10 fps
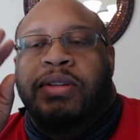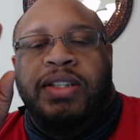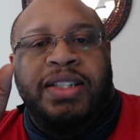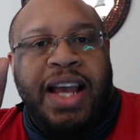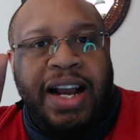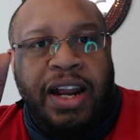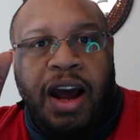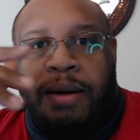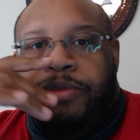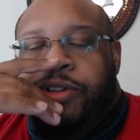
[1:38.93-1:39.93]
Second
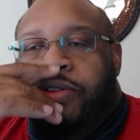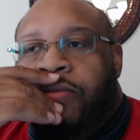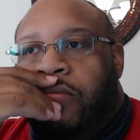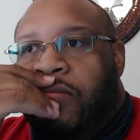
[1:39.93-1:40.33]
option,